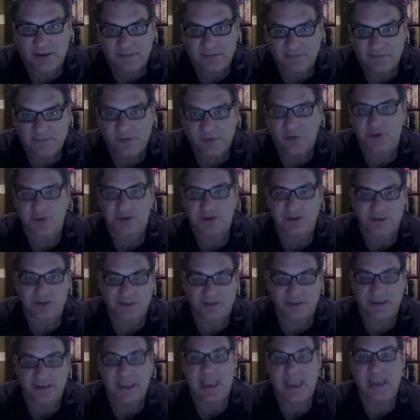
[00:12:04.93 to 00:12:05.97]
version of
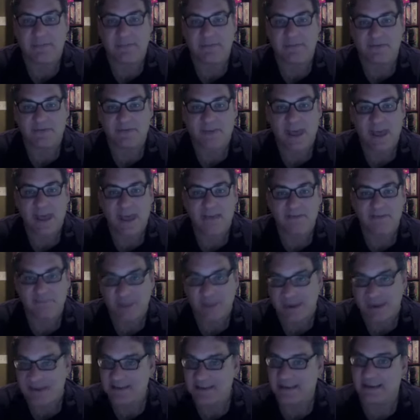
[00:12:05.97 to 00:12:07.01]
the game, if that
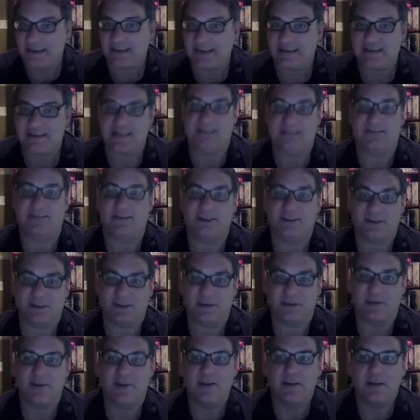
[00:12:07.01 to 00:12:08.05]
makes any sense to
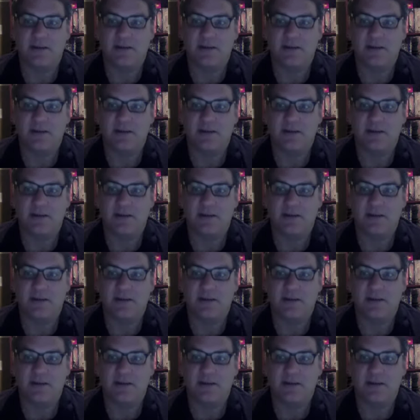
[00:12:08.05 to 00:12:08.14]
you.